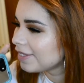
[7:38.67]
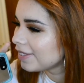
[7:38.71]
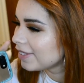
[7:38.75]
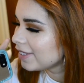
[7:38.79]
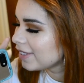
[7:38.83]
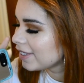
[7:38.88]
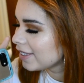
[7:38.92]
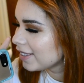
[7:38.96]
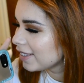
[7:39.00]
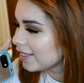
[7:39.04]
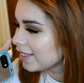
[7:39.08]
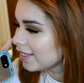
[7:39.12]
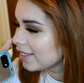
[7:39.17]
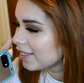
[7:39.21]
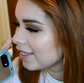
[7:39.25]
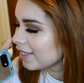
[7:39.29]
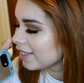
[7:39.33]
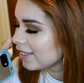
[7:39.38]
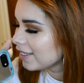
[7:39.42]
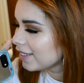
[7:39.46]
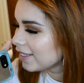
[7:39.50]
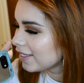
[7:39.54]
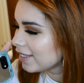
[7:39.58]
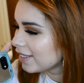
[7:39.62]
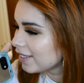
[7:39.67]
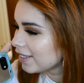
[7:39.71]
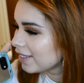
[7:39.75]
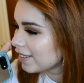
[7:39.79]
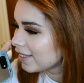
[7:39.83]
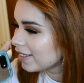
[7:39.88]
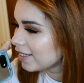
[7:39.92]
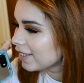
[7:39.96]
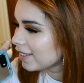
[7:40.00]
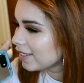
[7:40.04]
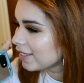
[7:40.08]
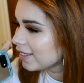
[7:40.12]

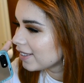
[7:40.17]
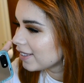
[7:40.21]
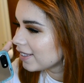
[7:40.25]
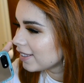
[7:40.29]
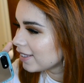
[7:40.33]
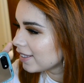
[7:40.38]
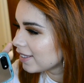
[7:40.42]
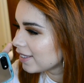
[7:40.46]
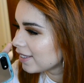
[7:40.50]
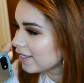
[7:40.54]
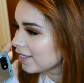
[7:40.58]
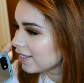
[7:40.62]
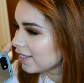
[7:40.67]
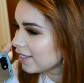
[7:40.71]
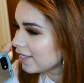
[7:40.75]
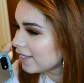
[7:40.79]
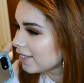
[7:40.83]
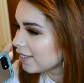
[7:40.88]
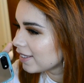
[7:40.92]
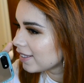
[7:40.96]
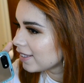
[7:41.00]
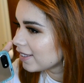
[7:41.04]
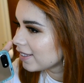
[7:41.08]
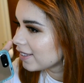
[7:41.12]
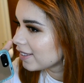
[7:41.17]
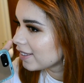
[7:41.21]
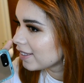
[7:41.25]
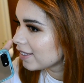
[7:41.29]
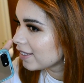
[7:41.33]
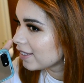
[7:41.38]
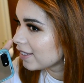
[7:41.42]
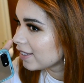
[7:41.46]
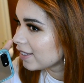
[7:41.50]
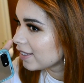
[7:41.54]
No one is speaking in this clip.